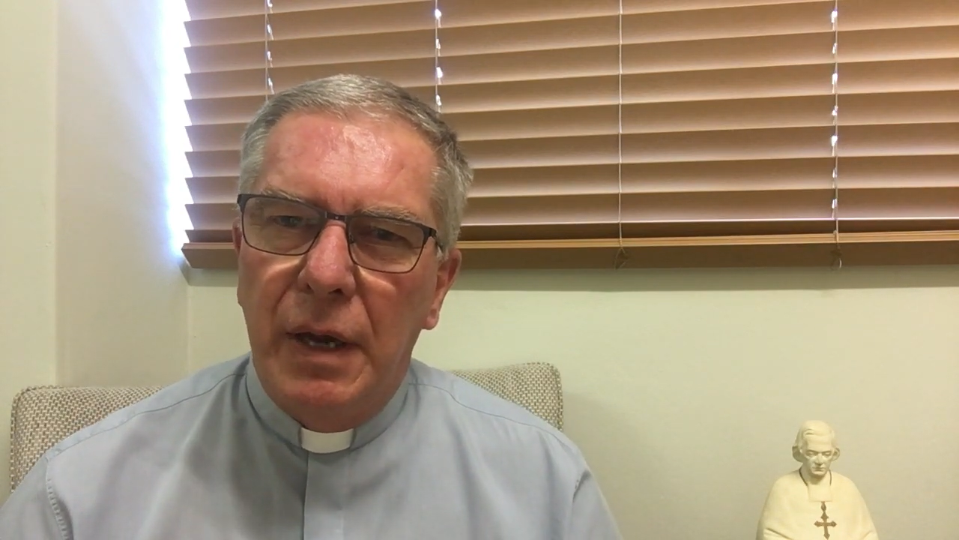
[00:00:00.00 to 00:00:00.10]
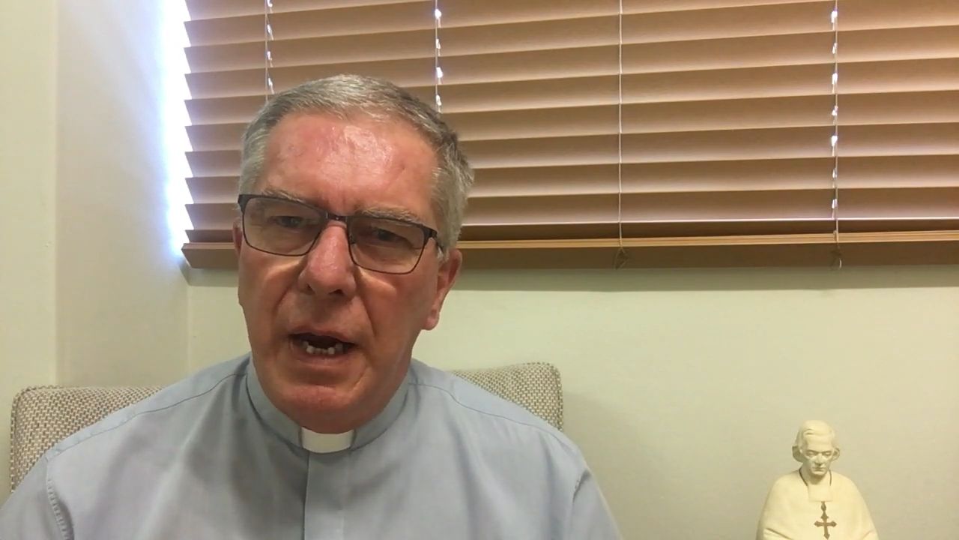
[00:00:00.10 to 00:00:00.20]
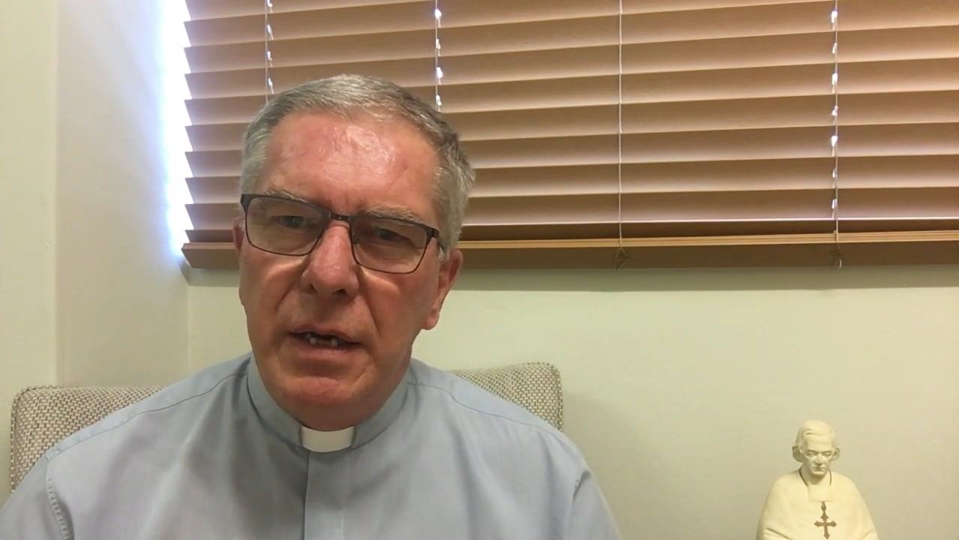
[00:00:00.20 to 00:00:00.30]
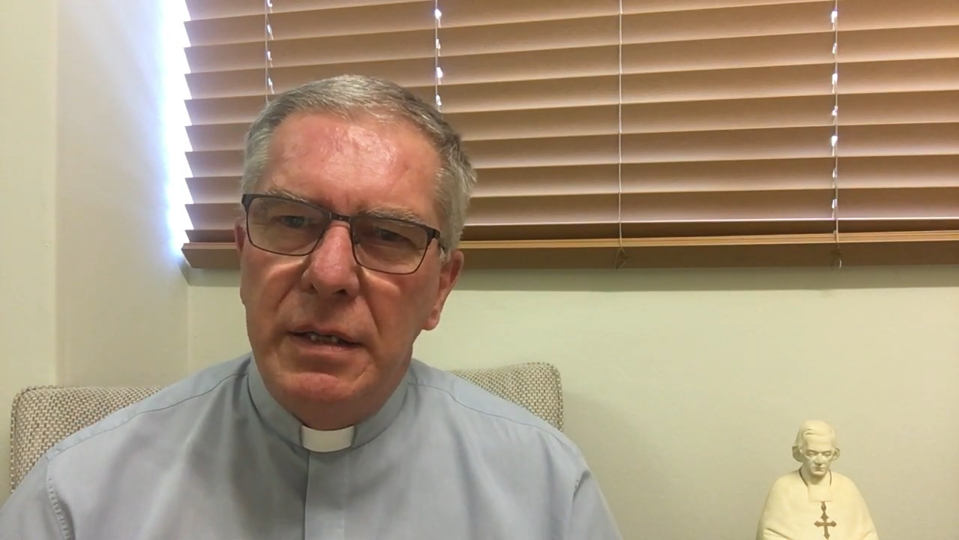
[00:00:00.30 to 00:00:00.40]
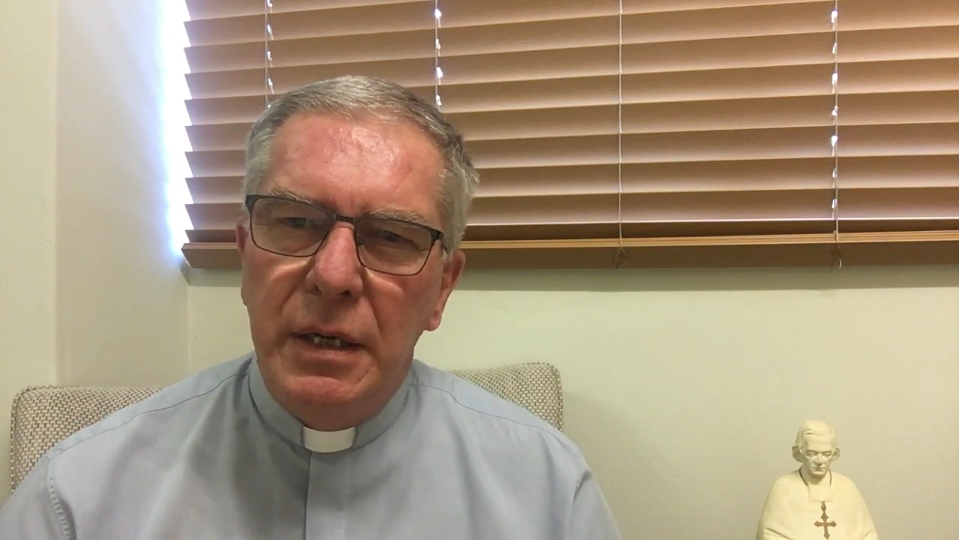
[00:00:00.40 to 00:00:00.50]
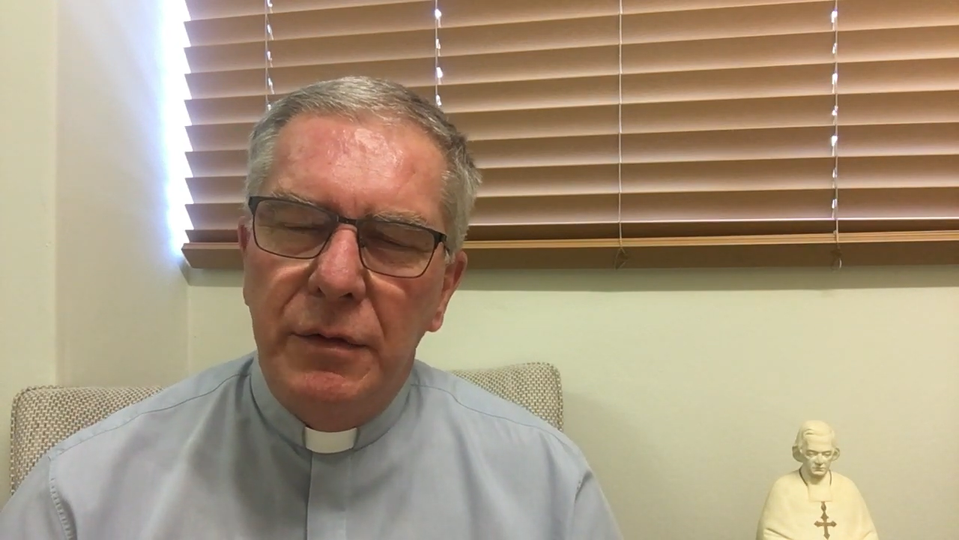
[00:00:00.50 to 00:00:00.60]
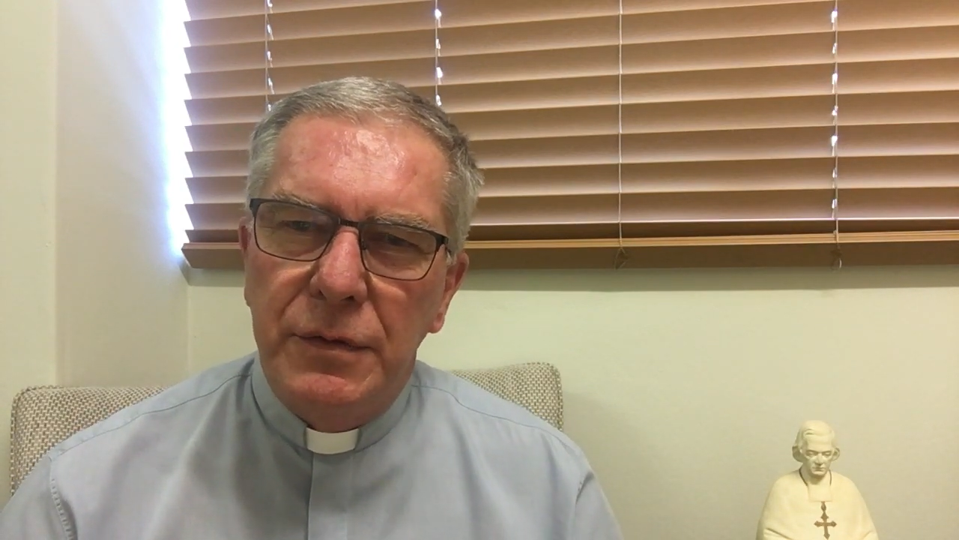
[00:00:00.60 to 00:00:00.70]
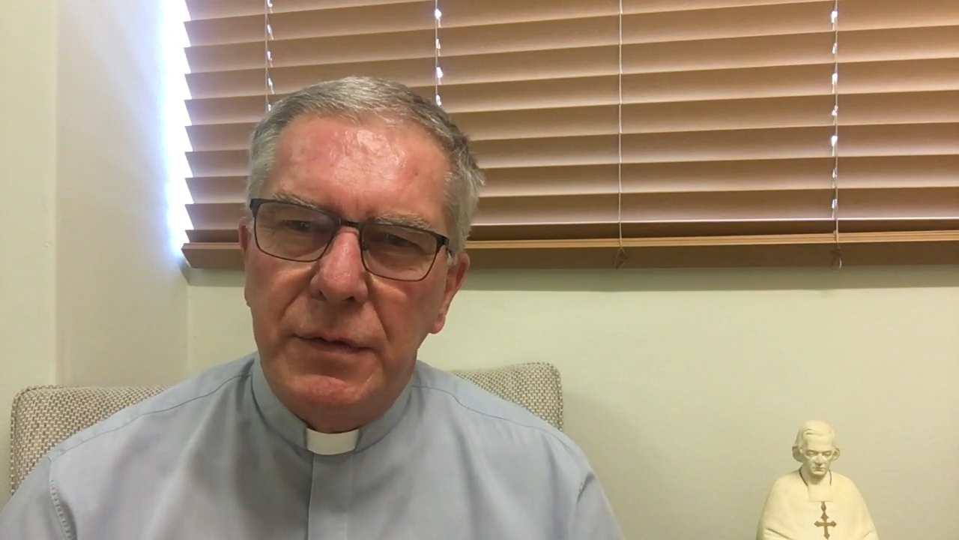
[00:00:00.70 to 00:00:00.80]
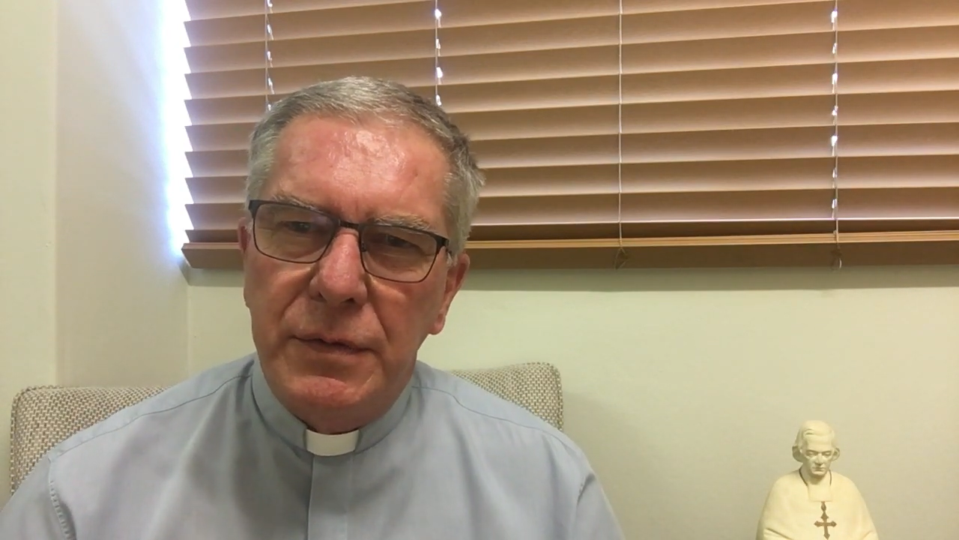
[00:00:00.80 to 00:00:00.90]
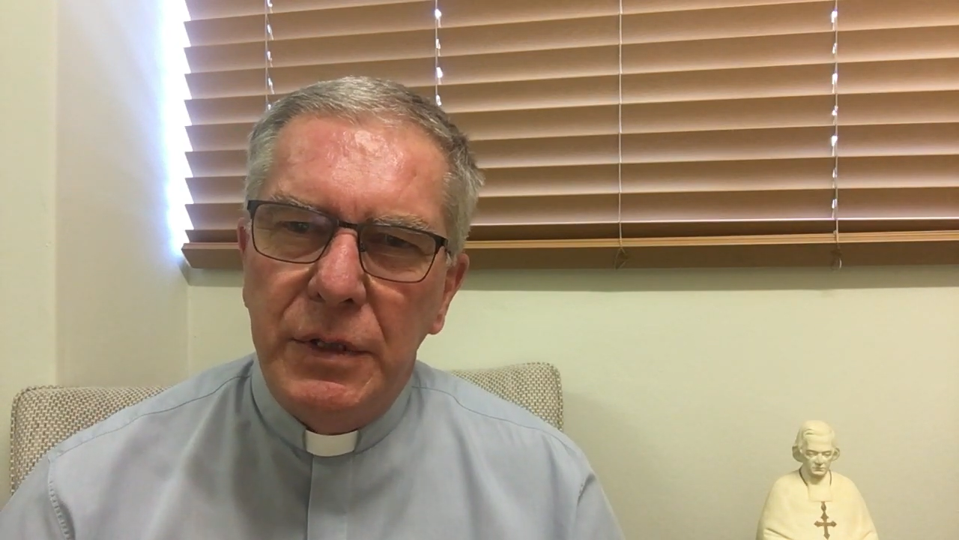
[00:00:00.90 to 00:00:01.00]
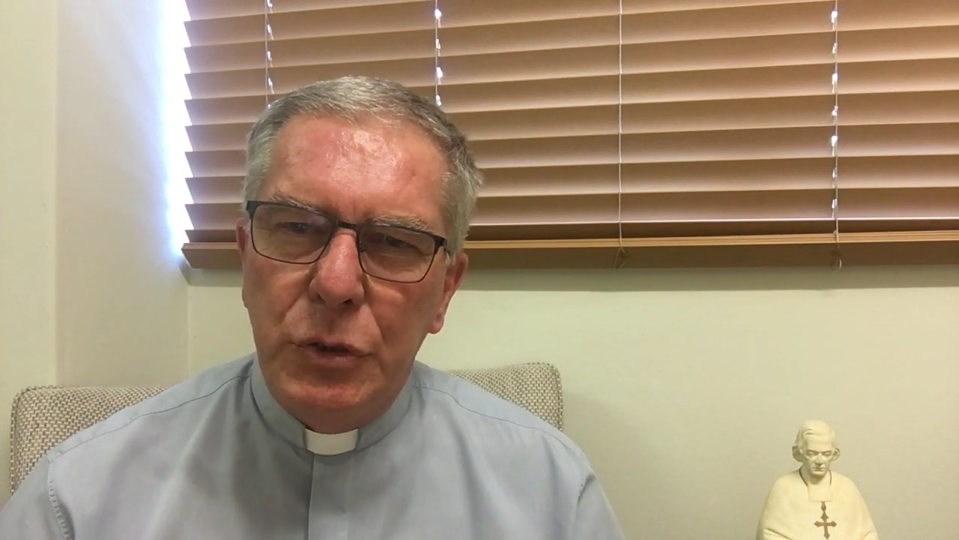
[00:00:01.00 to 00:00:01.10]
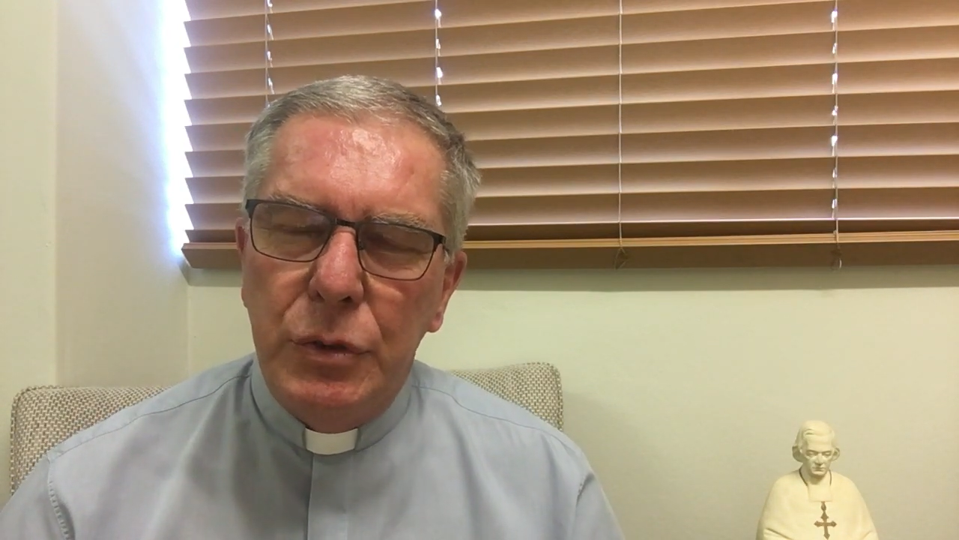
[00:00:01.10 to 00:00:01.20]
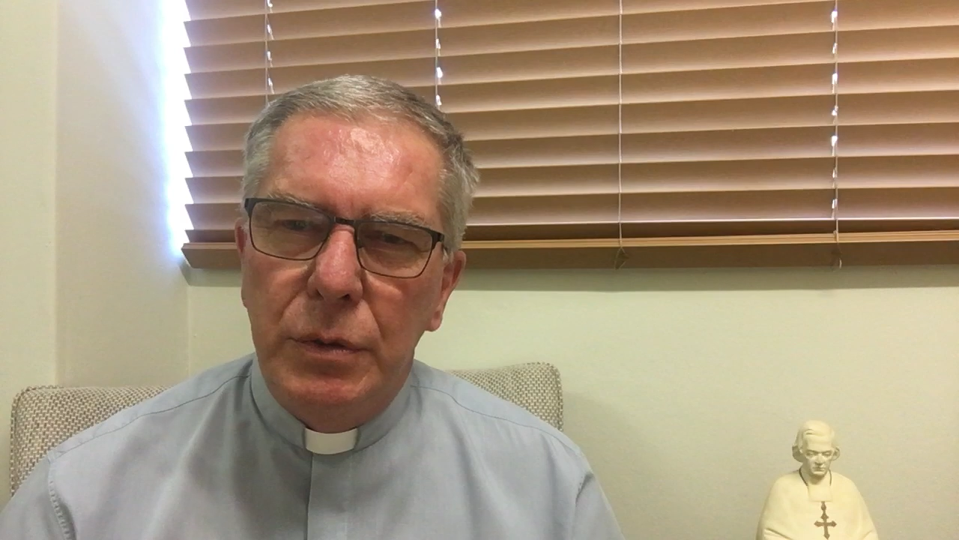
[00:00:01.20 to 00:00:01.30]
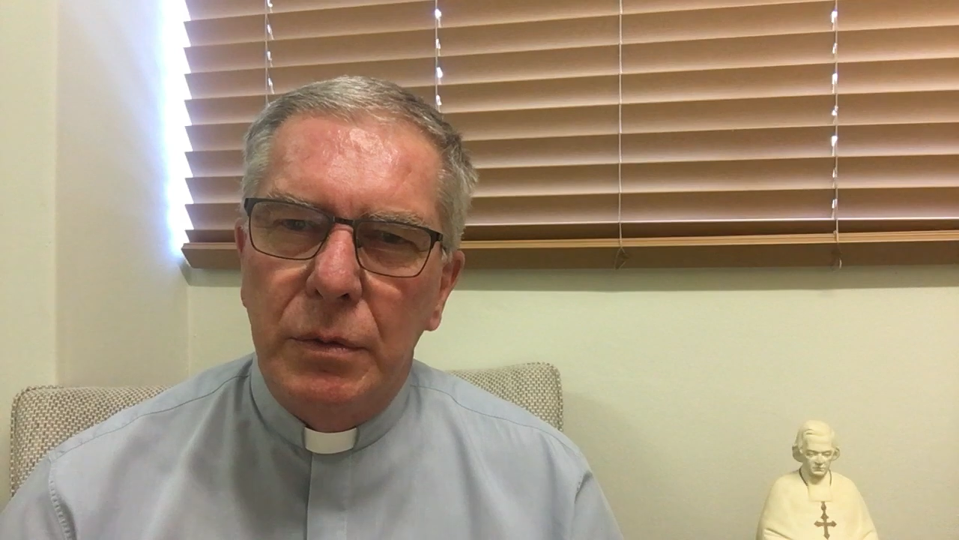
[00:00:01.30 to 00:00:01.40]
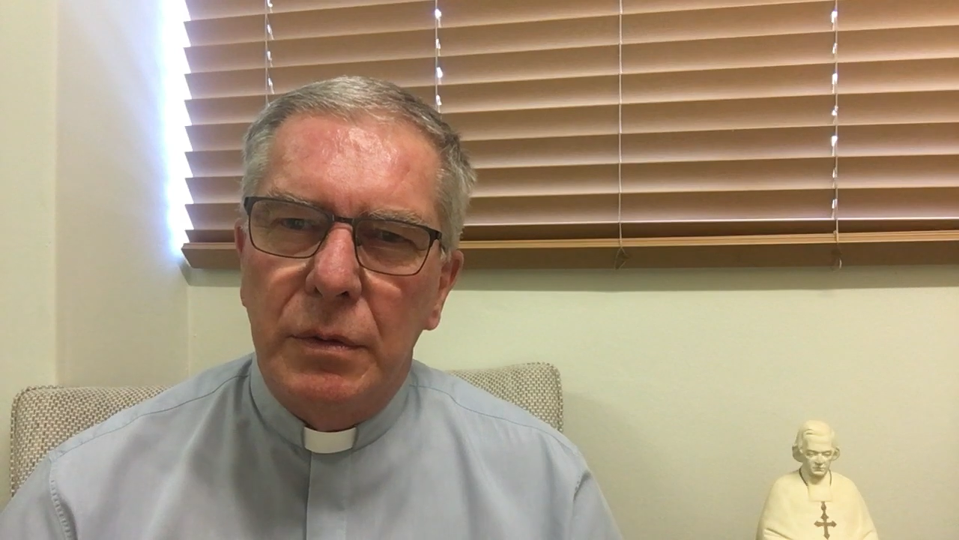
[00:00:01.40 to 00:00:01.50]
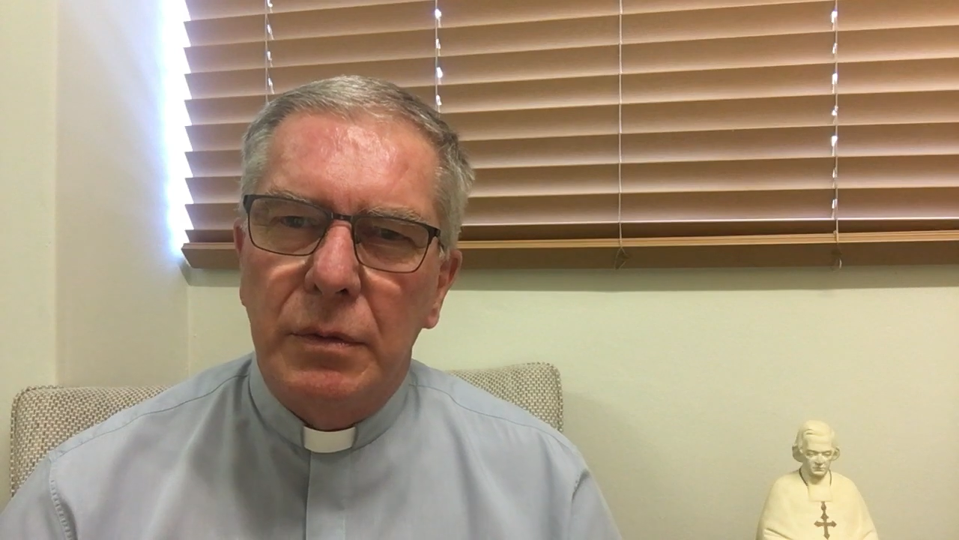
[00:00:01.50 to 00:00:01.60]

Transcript: 1852,